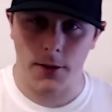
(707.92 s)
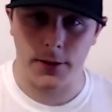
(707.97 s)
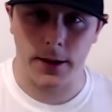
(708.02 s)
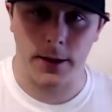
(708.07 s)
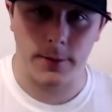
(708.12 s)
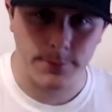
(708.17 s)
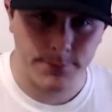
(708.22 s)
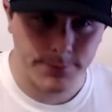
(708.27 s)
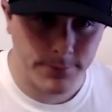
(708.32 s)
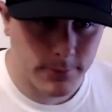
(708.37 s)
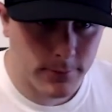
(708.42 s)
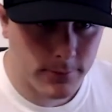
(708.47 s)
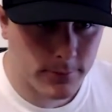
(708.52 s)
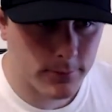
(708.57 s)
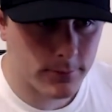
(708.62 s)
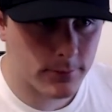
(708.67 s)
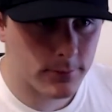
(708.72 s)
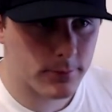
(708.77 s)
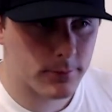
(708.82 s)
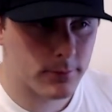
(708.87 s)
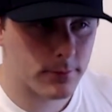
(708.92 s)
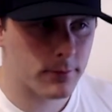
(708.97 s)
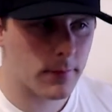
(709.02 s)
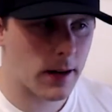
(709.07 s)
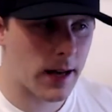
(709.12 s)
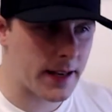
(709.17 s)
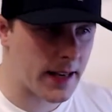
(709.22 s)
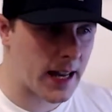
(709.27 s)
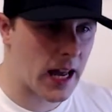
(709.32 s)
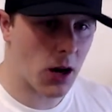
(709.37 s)
it.
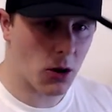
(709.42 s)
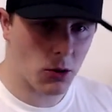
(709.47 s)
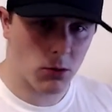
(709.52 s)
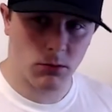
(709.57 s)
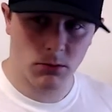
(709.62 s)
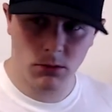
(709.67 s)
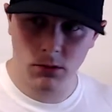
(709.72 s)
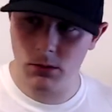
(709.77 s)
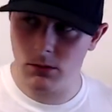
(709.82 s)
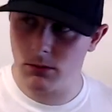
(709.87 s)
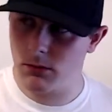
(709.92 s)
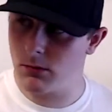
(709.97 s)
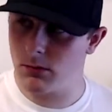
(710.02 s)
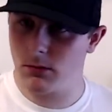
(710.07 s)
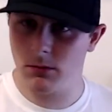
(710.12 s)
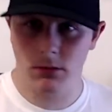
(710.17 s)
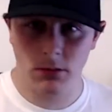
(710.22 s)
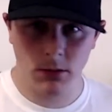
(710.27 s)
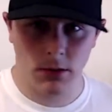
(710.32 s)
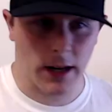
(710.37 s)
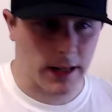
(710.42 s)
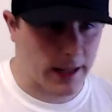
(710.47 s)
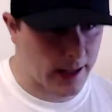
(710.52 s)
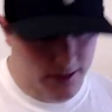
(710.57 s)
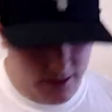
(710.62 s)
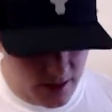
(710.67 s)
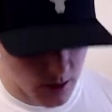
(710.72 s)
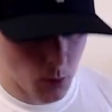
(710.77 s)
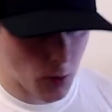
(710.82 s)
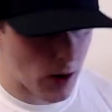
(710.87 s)
And now, I guess
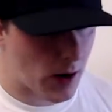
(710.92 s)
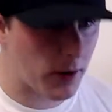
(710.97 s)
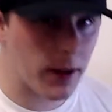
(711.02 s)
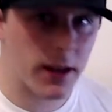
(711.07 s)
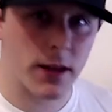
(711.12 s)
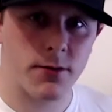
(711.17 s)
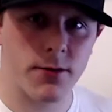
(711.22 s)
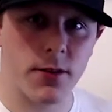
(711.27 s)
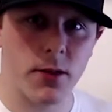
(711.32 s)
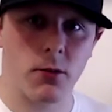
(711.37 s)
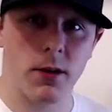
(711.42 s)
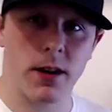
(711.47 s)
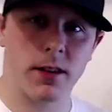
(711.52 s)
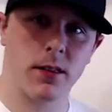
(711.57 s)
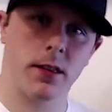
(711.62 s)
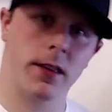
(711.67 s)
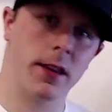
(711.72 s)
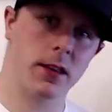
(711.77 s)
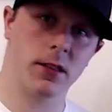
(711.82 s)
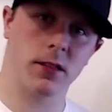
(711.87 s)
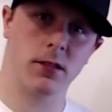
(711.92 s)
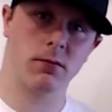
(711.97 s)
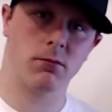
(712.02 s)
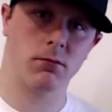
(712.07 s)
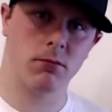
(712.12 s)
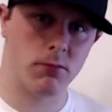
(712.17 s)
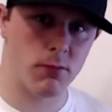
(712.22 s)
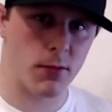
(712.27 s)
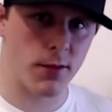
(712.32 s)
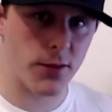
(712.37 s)
I'm wearing it for the rest of this
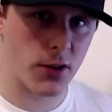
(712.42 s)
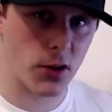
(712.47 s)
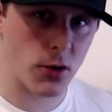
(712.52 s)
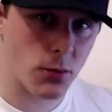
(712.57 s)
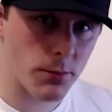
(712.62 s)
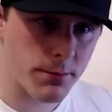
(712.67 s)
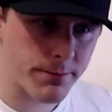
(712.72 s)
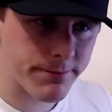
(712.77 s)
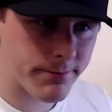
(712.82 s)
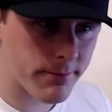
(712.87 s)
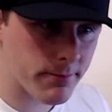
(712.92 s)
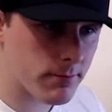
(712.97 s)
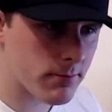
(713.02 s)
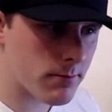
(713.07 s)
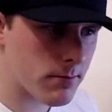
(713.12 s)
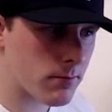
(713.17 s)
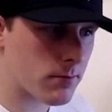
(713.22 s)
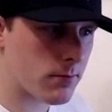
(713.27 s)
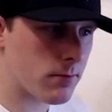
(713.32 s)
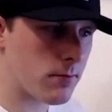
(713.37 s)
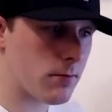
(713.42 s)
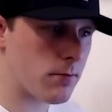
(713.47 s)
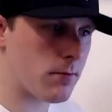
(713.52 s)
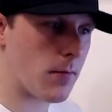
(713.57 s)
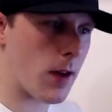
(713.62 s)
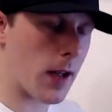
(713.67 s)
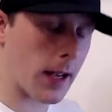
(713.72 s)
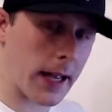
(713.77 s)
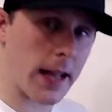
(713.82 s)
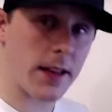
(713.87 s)
review.
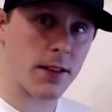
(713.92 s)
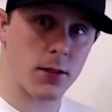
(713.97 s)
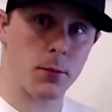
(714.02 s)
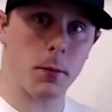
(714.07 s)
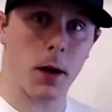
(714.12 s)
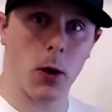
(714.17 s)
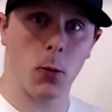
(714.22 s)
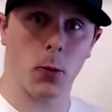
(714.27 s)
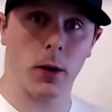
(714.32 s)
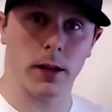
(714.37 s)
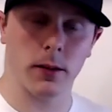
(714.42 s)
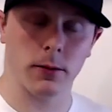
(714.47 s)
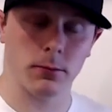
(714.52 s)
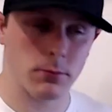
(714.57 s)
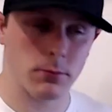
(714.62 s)
Against my will.